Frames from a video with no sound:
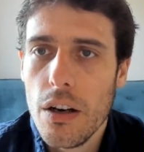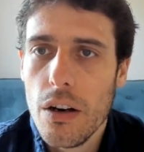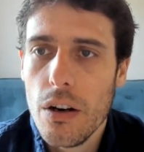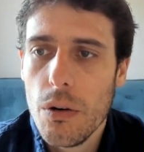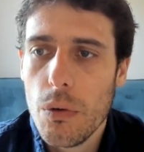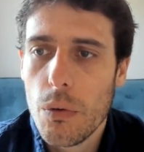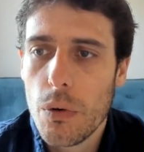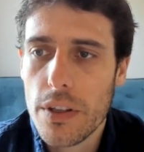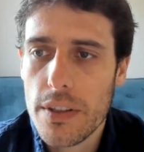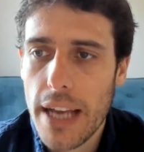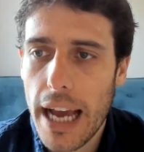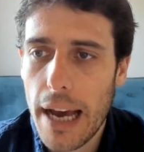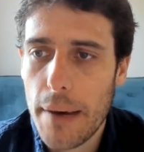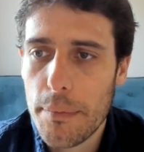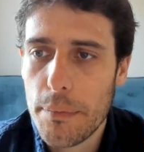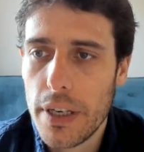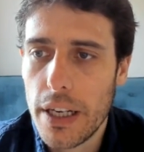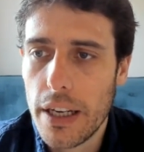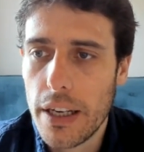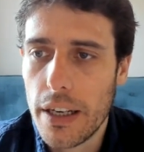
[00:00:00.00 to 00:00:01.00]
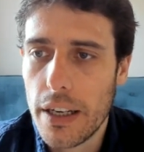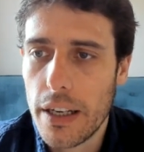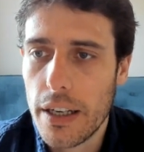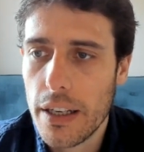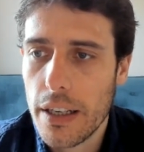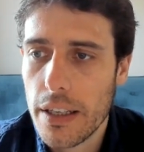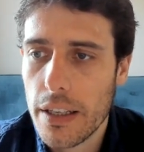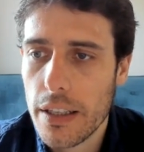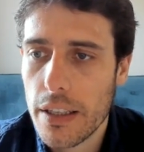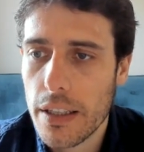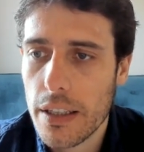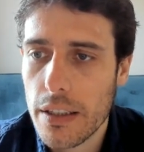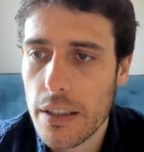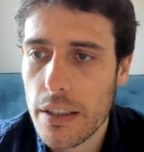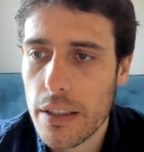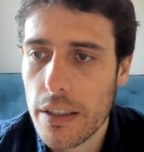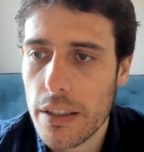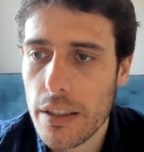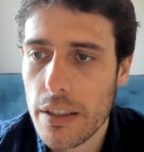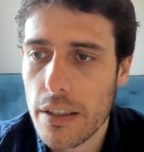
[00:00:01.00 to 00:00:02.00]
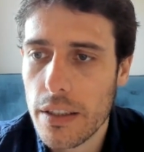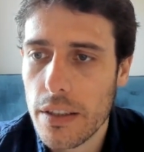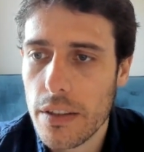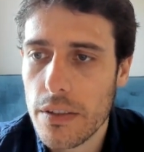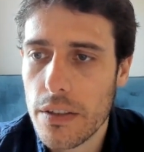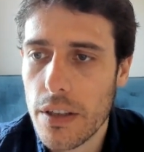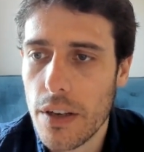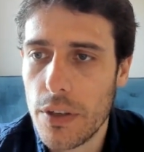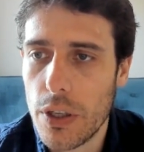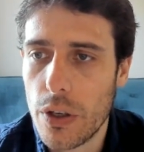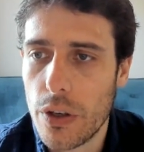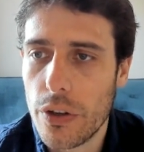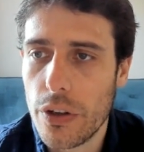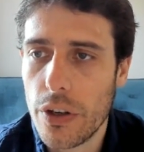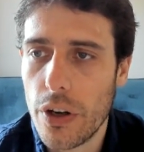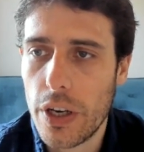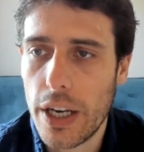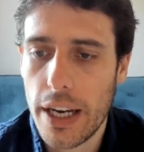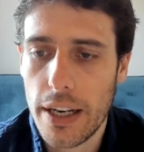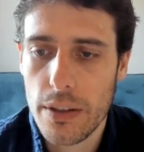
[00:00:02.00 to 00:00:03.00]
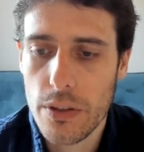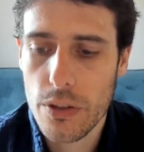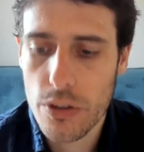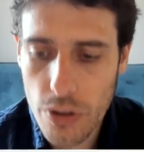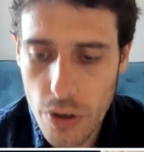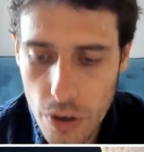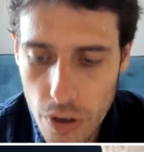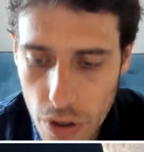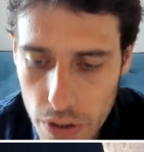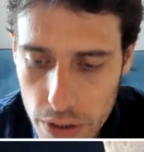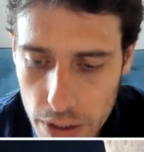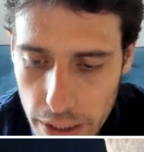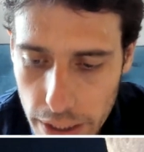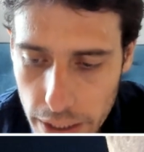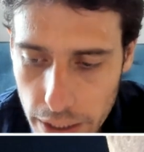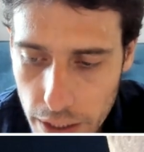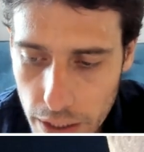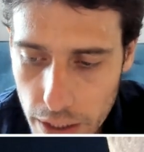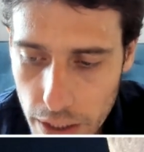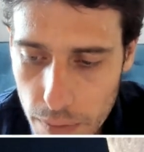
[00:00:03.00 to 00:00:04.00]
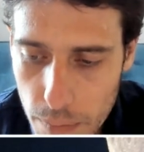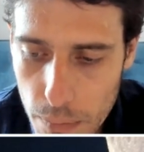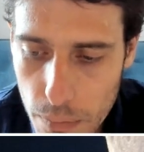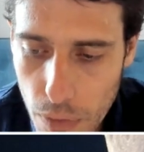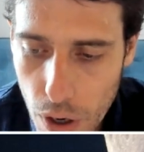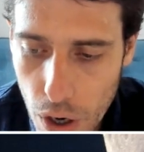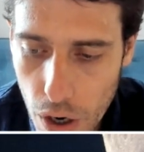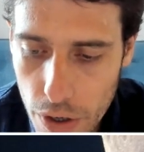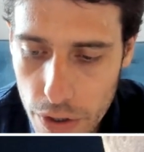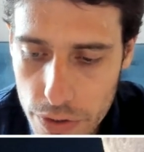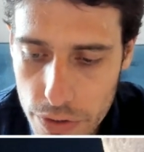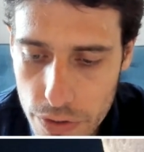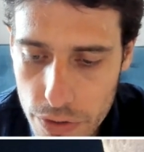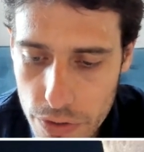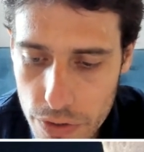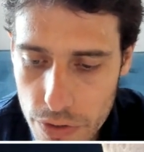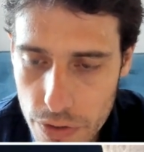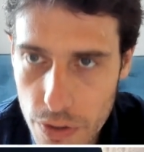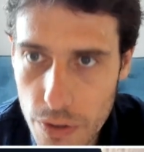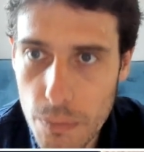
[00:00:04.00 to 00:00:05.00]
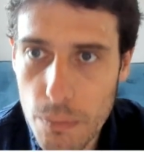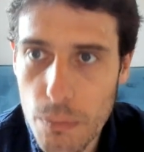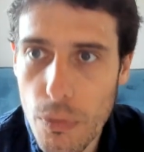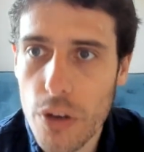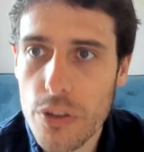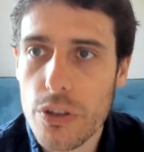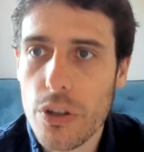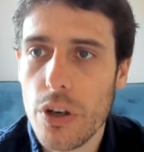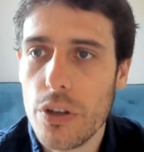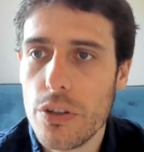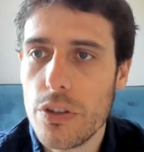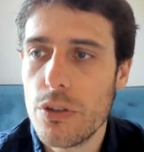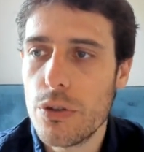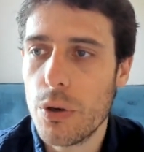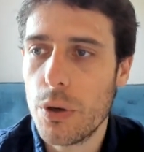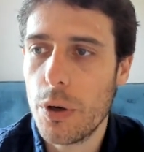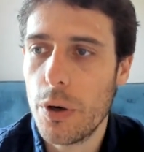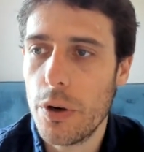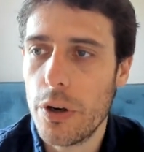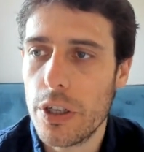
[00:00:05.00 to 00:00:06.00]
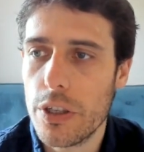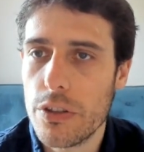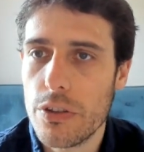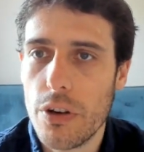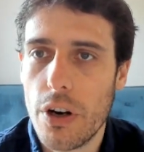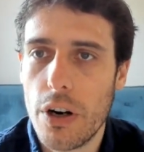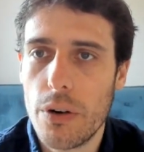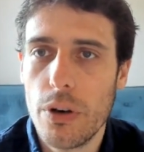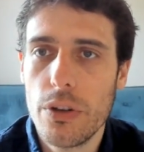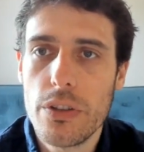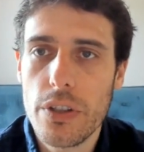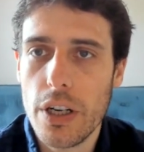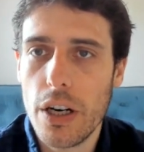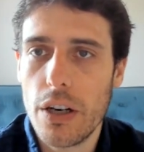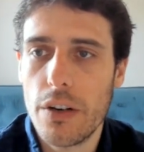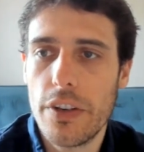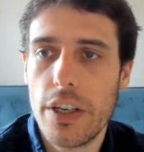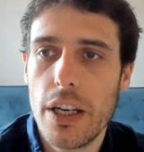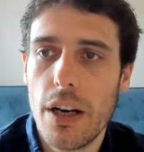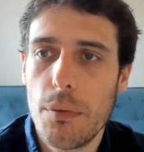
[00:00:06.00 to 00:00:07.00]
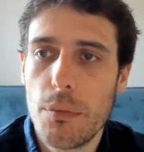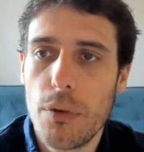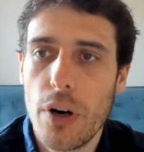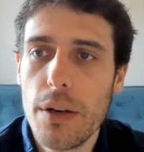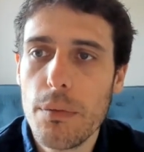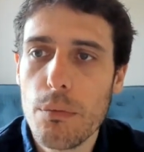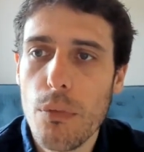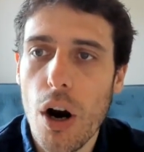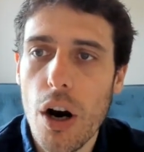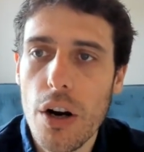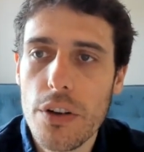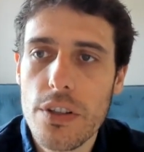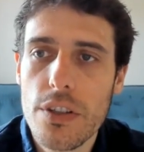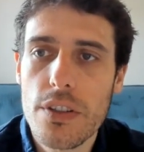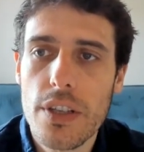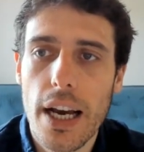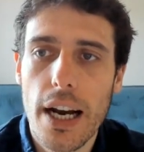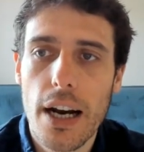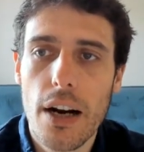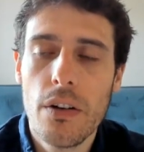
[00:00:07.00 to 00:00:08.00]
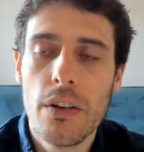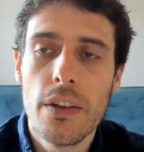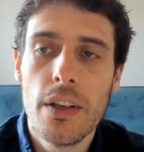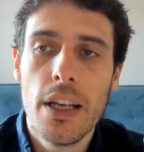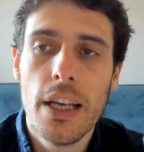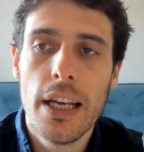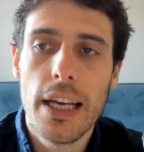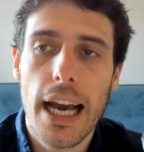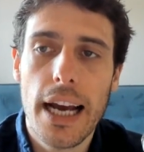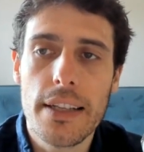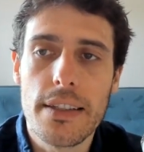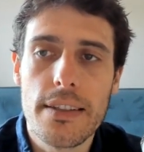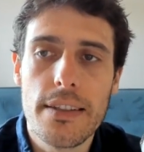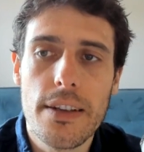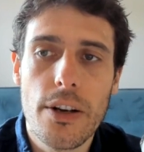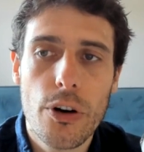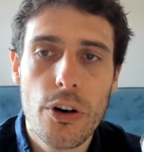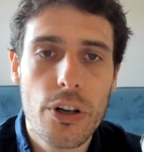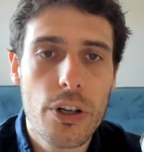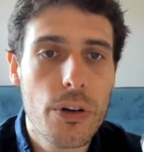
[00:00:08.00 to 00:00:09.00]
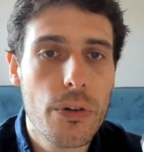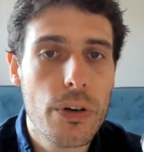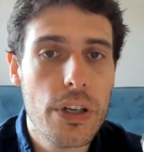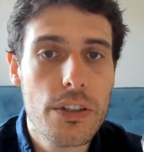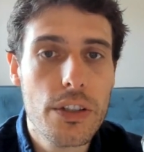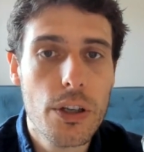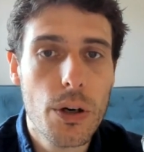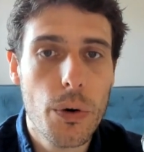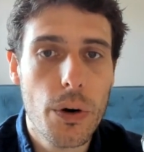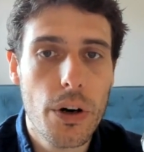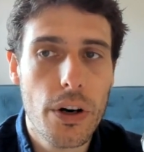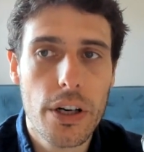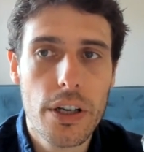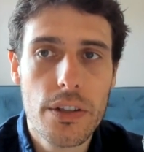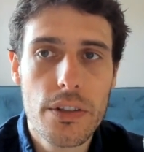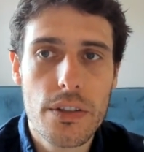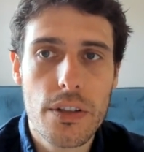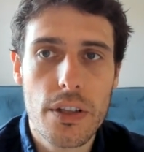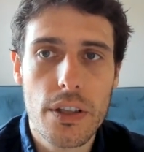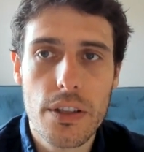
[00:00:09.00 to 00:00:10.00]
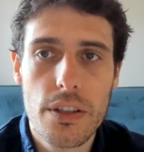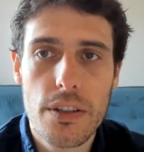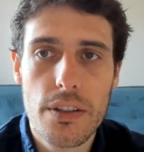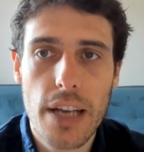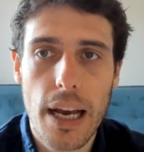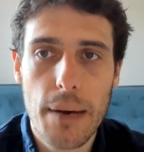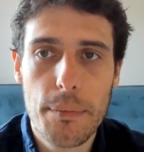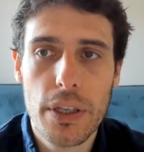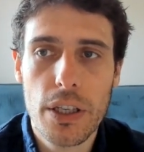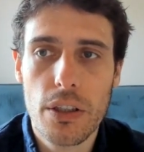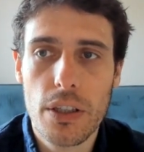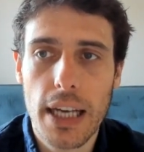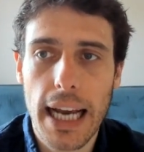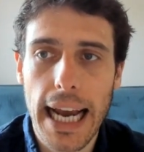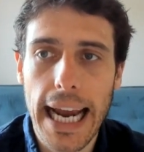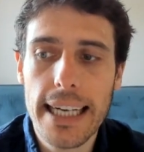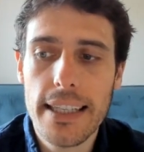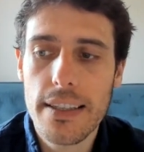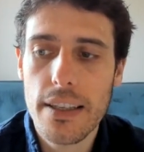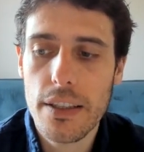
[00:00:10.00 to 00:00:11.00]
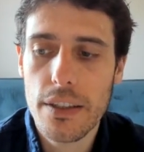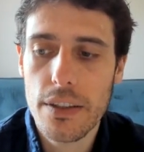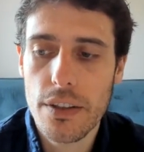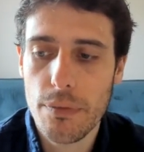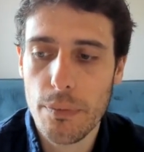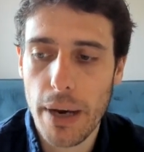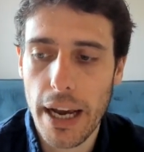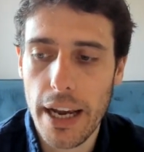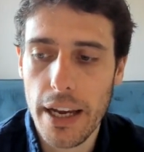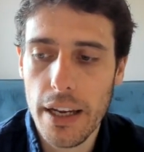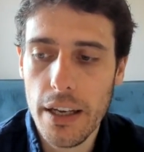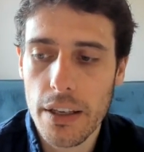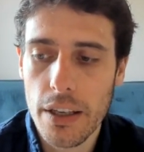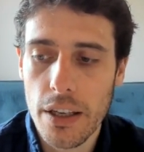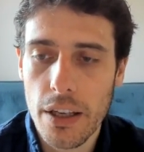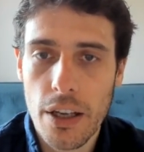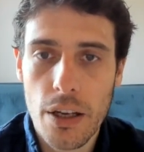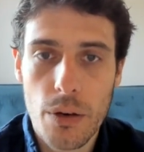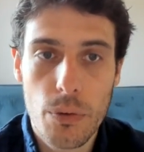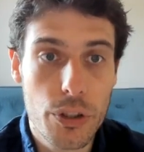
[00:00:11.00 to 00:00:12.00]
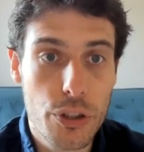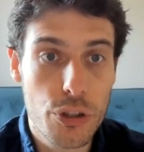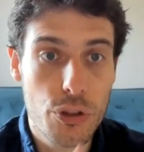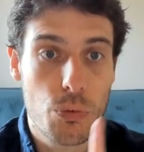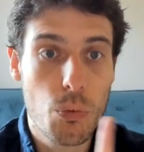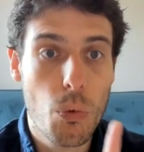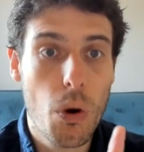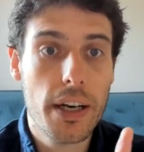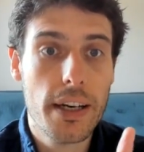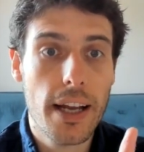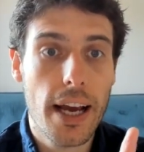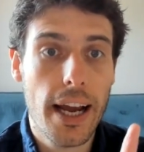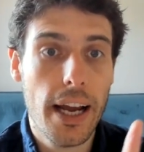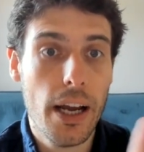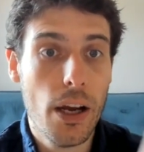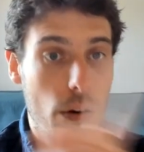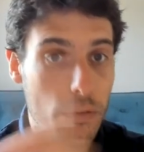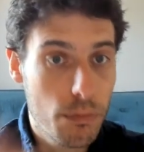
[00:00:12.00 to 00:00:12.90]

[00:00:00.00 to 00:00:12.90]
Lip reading: what is happening. Let's have a look. Okay, so on the Mars goes into Aquarius. So I wrote it down over here, right? Mars is now at 0 degrees Aquarius, and this is happening on the 18th of May, which is one day